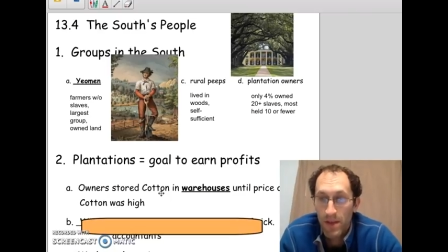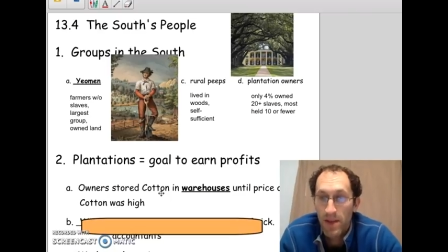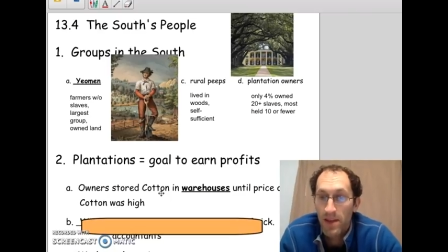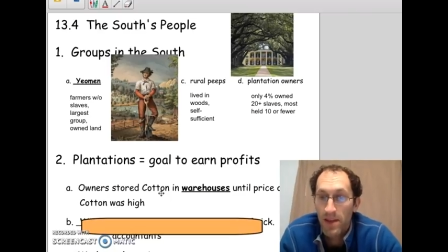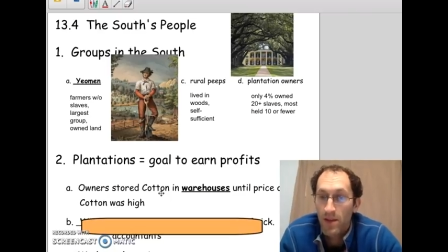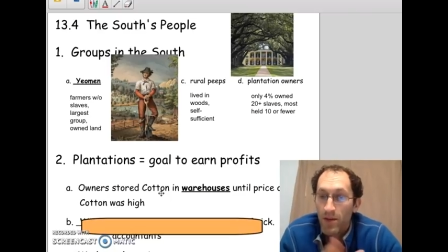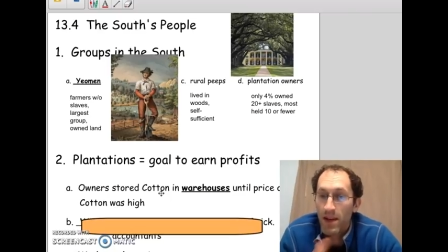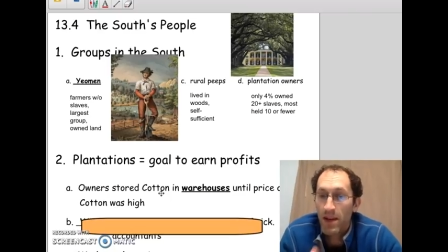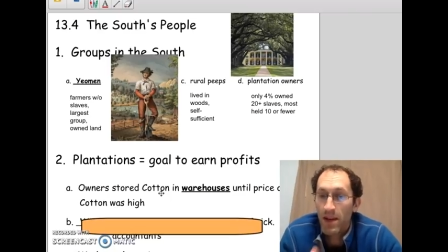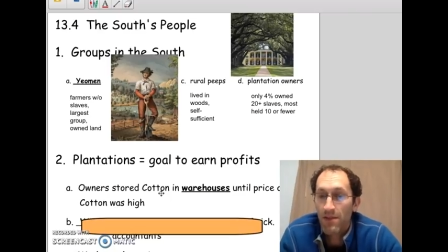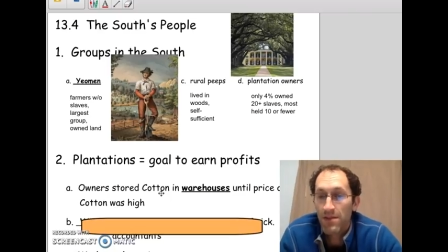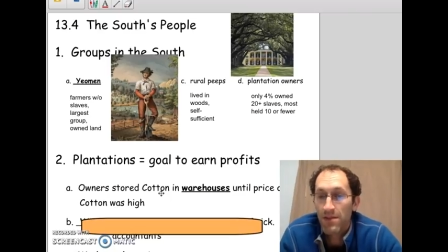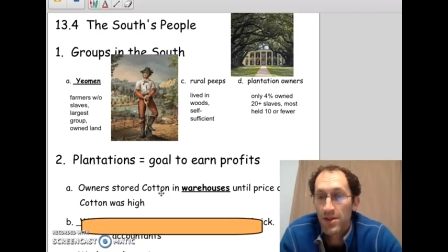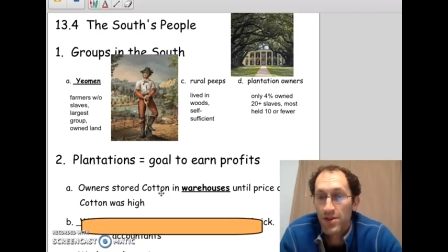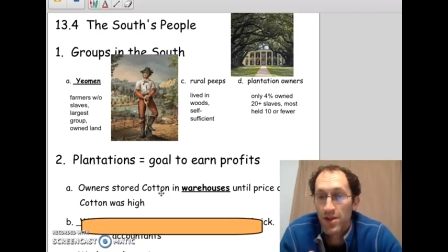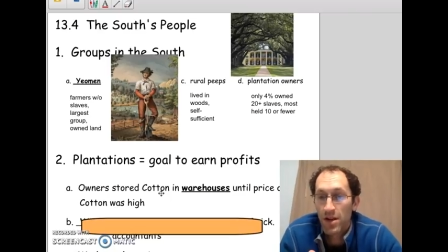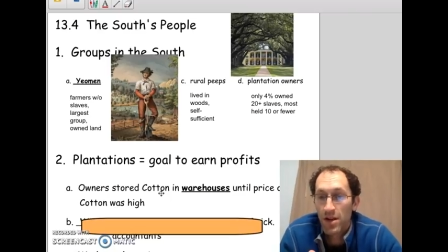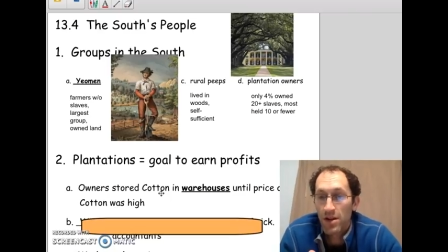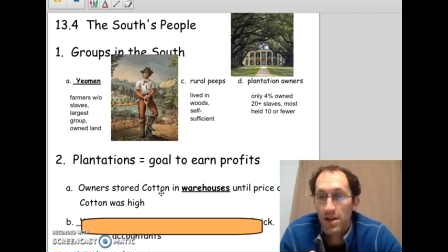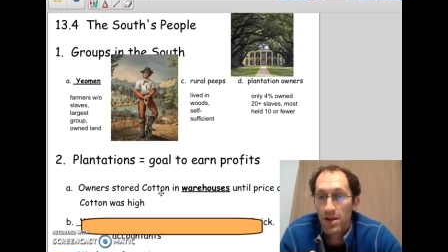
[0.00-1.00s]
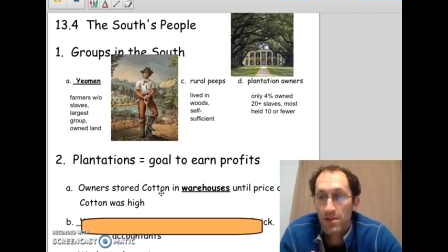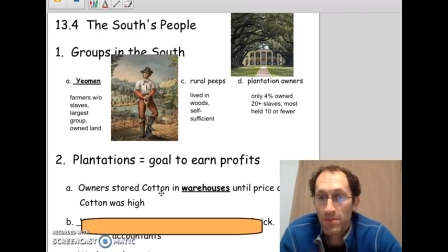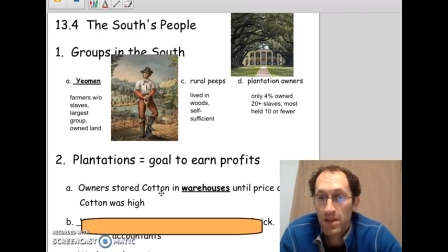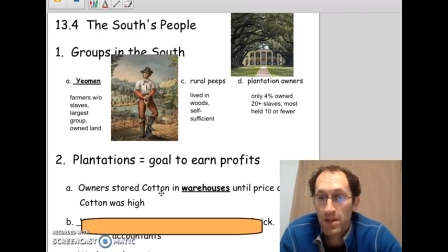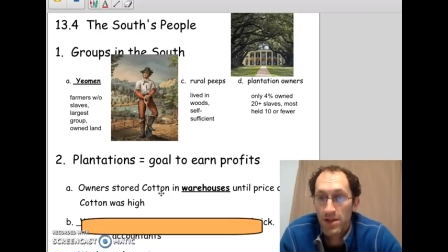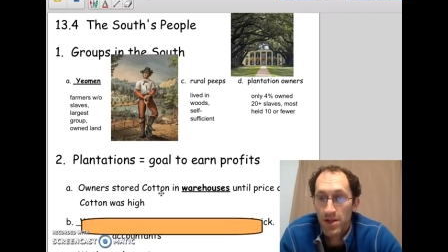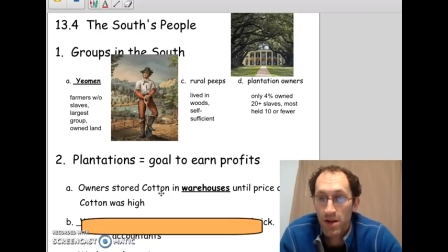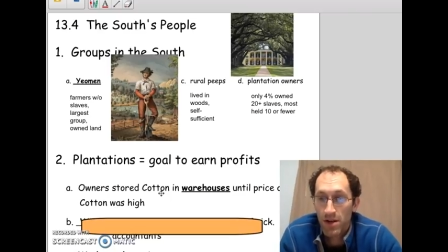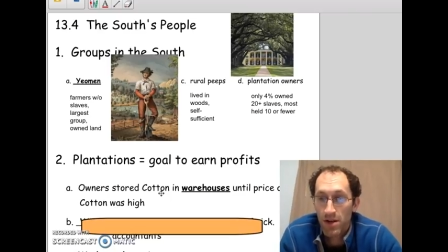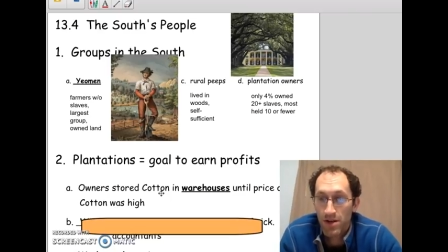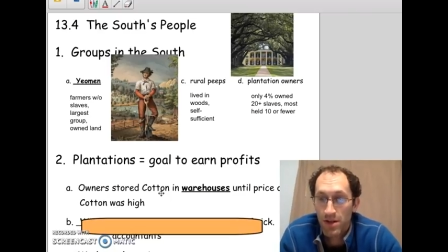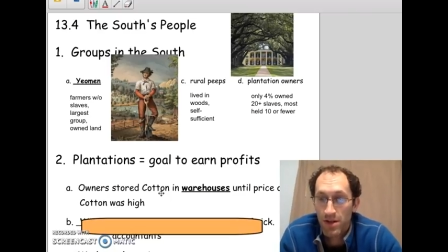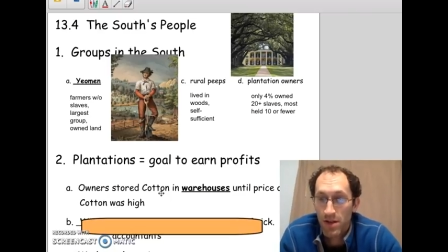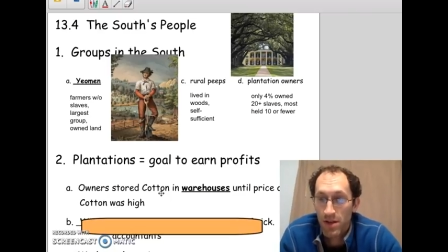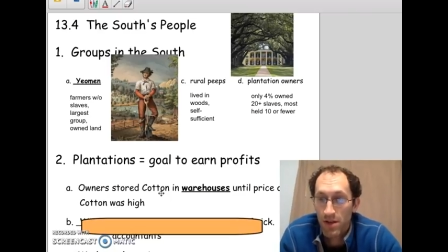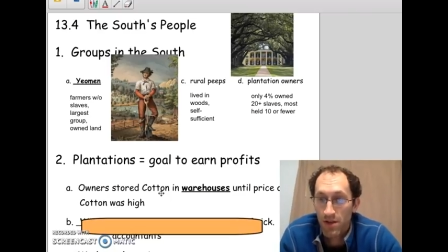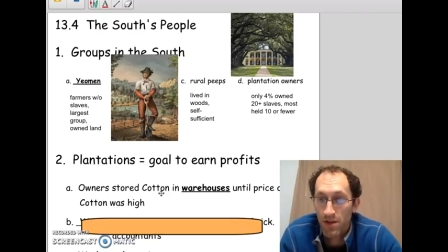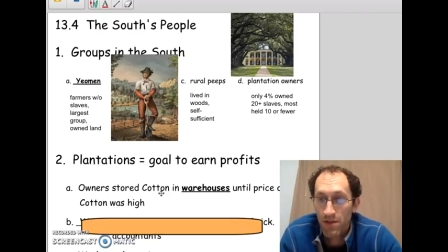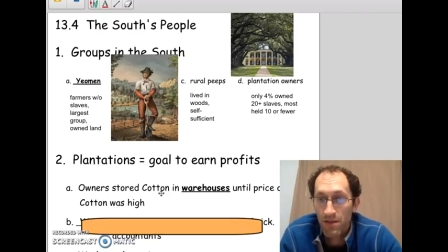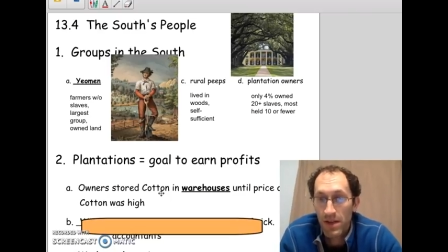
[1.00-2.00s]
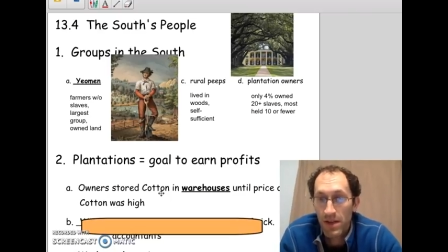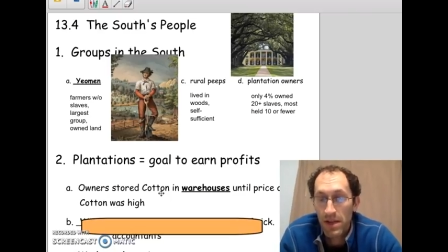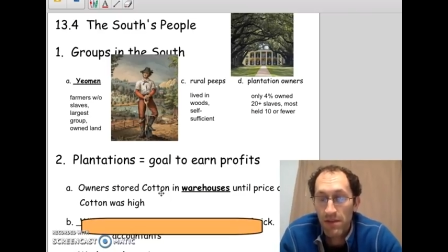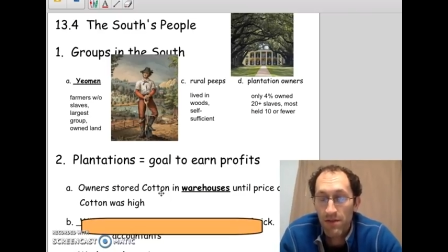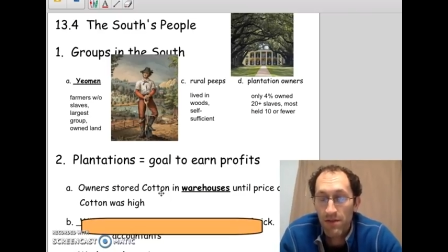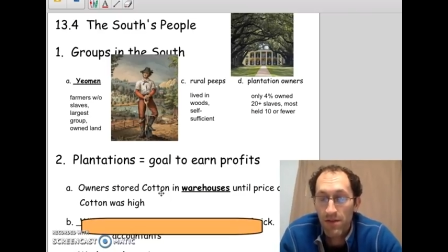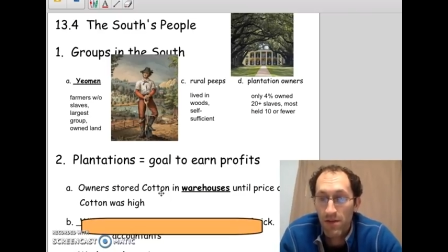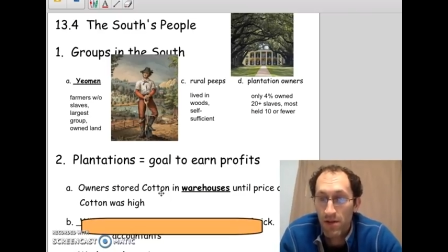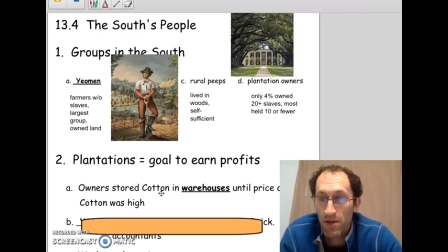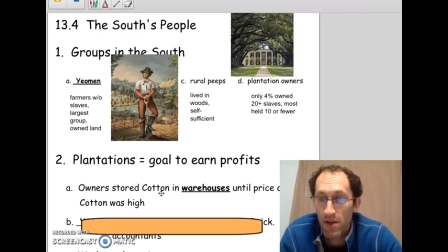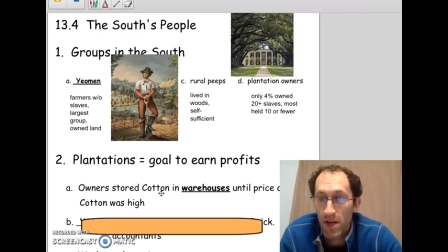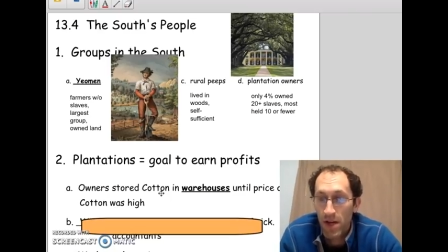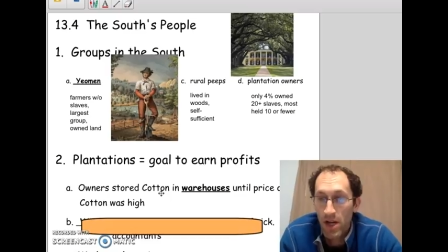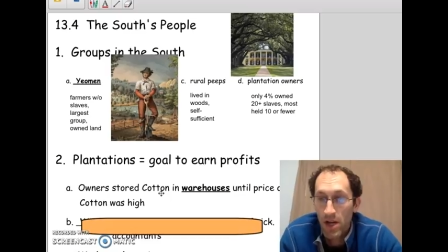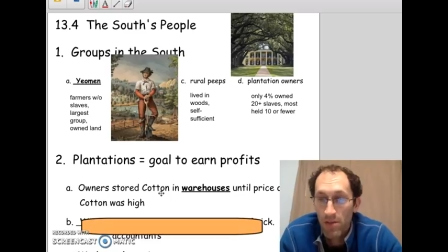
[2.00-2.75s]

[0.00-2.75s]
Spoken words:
They would have to be charged a little fee for